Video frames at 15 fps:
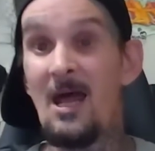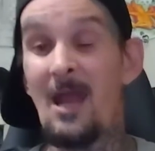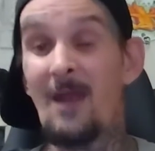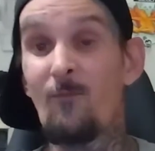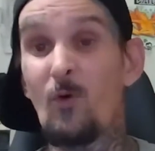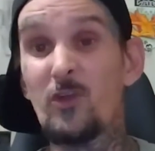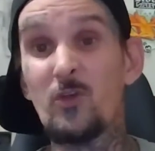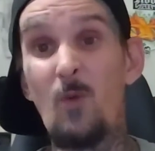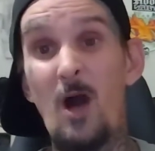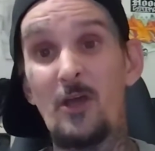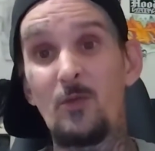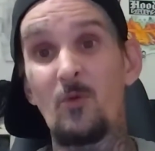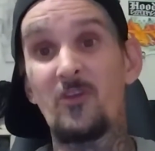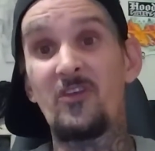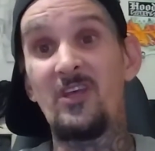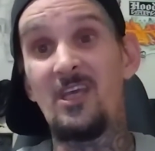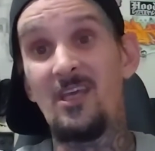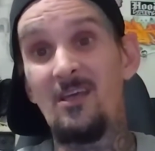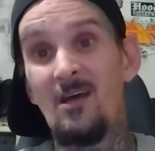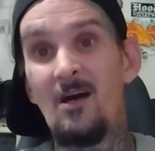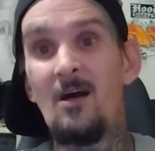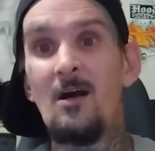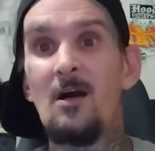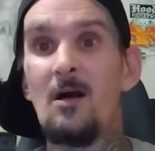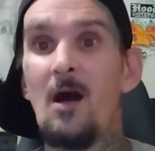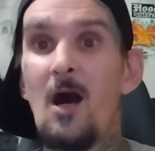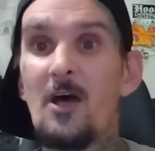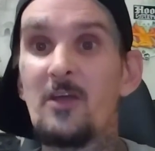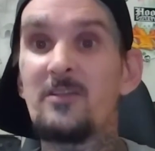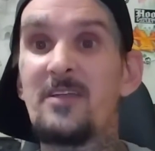Every once in a while, you'll see
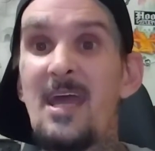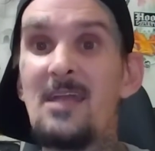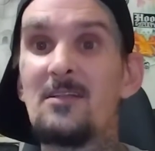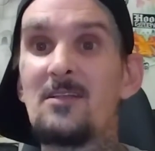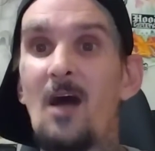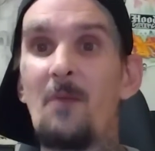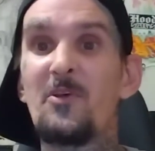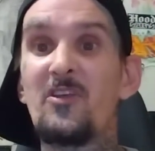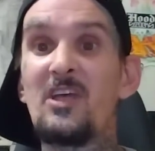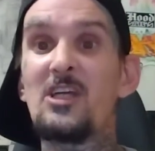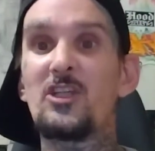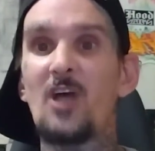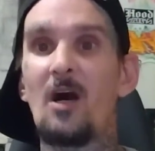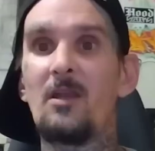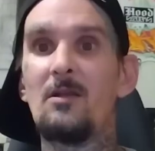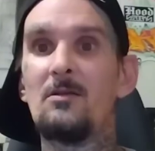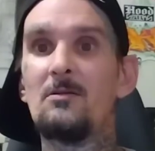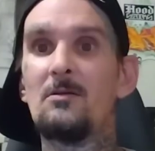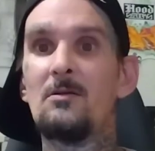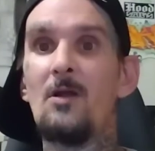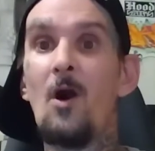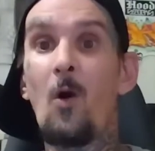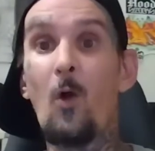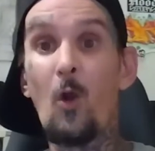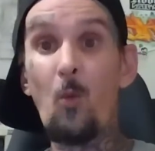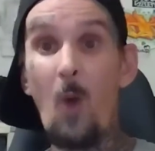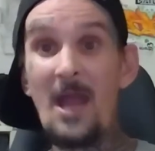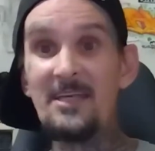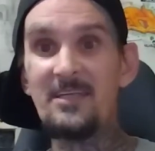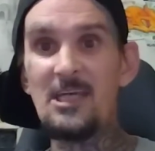a tank top, a slingshot, or
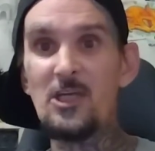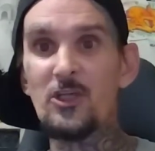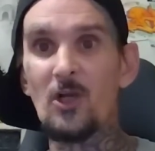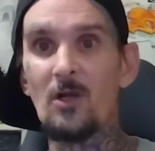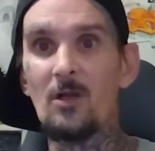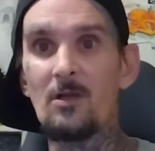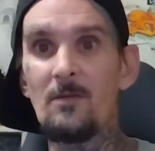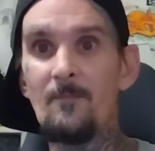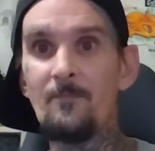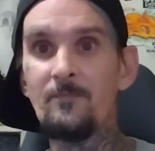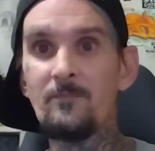a white t-shirt